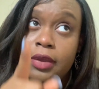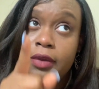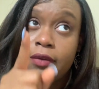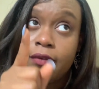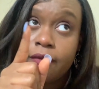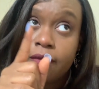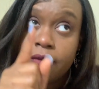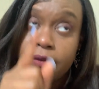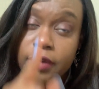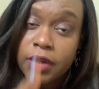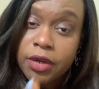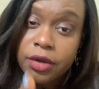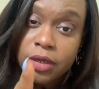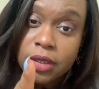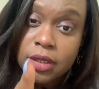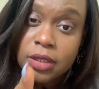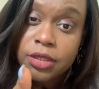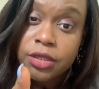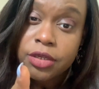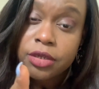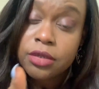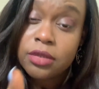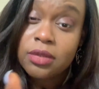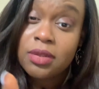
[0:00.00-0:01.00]
very
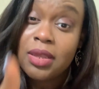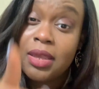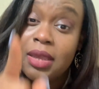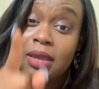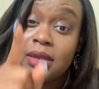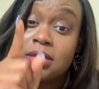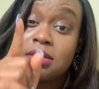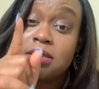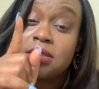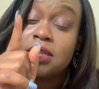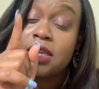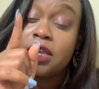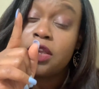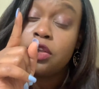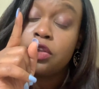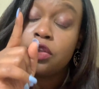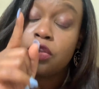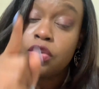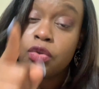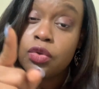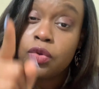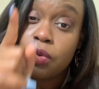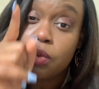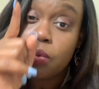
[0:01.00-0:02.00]
clearly and say,
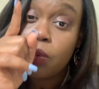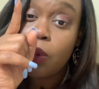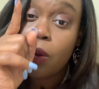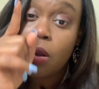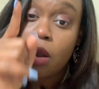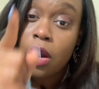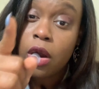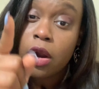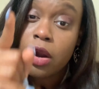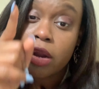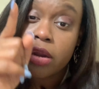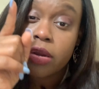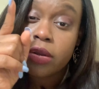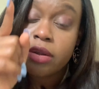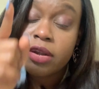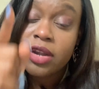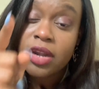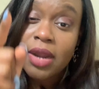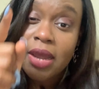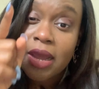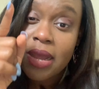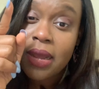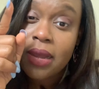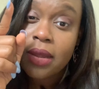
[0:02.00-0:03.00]
you are
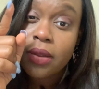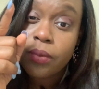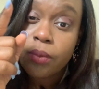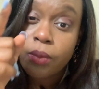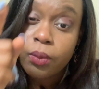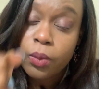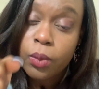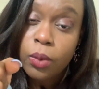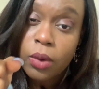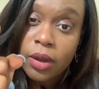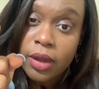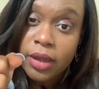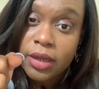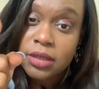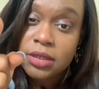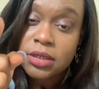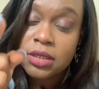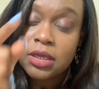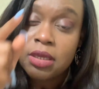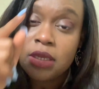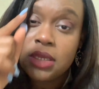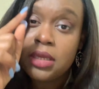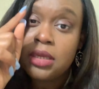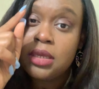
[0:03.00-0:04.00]
not what
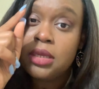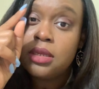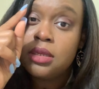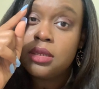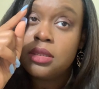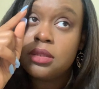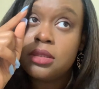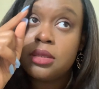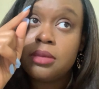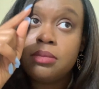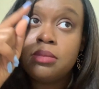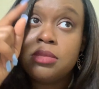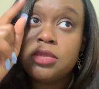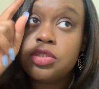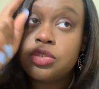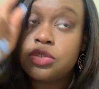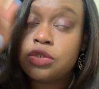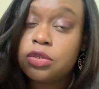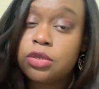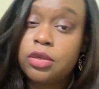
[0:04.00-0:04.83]
the Mr.